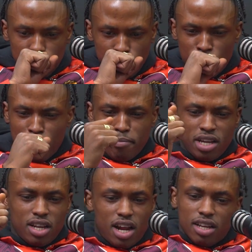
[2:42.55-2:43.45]
You know what I
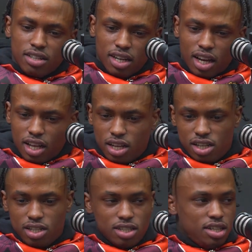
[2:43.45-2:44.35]
mean? Like
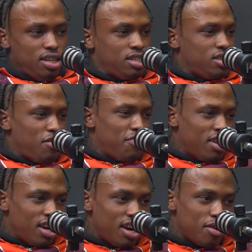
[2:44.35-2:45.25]
niggas gonna feel
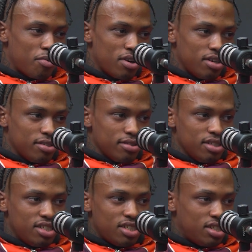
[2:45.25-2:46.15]
that everywhere.
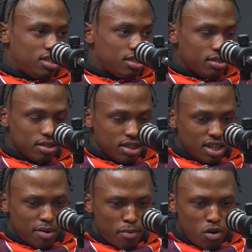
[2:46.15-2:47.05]
It's just shit,
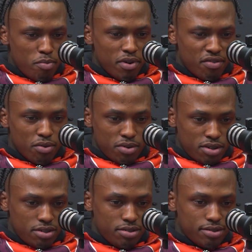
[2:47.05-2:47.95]
a movement for
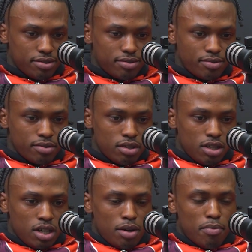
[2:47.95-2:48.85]
real.
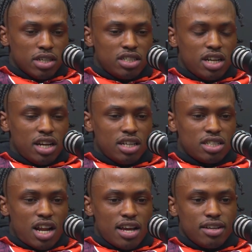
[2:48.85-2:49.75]
Okay. But shit,
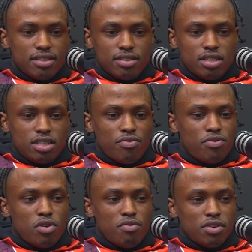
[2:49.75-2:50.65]
it's like it's a
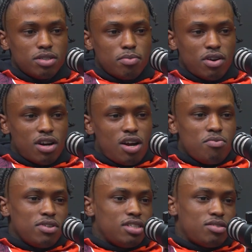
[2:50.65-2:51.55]
few of us, bro. I
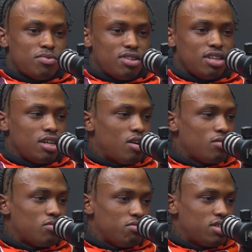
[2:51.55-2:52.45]
don't really just want to go
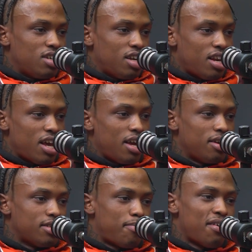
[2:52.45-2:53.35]
through saying
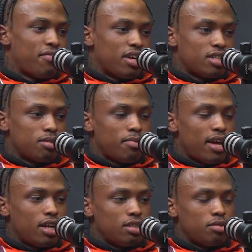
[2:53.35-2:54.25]
names. I might forget some
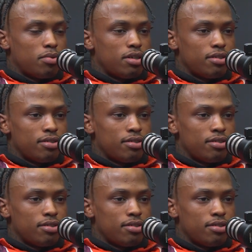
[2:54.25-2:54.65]
names, but